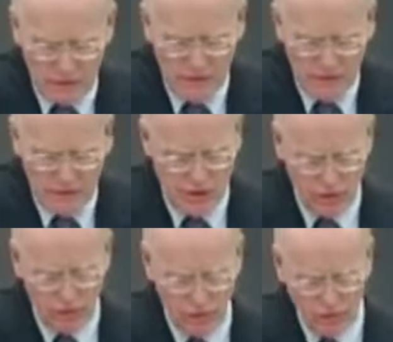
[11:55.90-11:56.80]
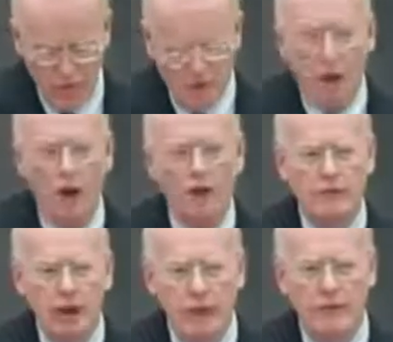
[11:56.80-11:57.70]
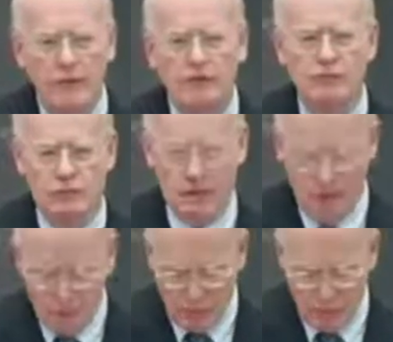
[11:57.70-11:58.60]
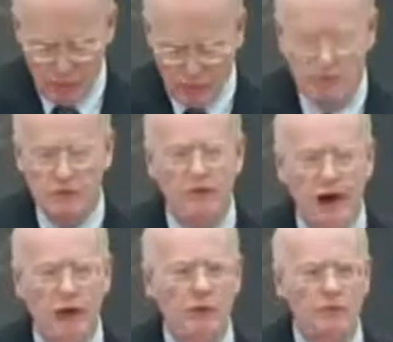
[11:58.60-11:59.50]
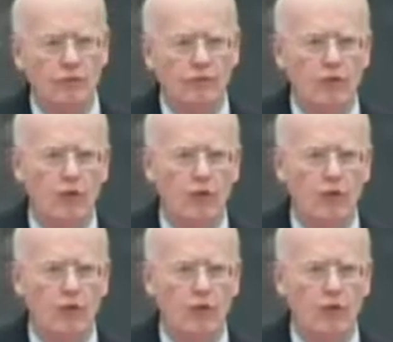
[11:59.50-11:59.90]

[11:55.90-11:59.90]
NGOs are diametrically opposed to the values of the